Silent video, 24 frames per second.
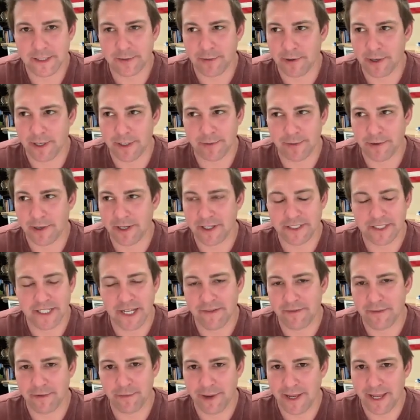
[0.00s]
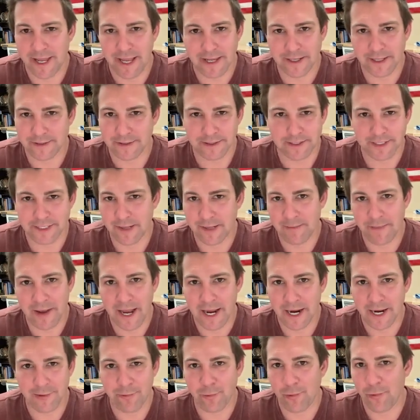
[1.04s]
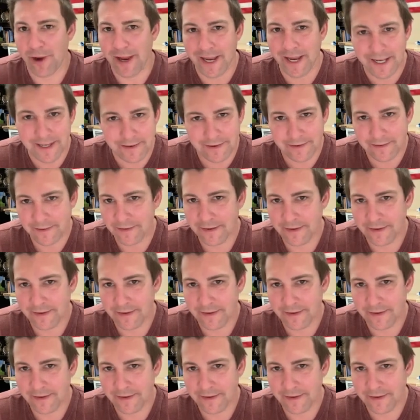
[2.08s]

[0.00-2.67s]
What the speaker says: 2027. We can't just sit back and wait.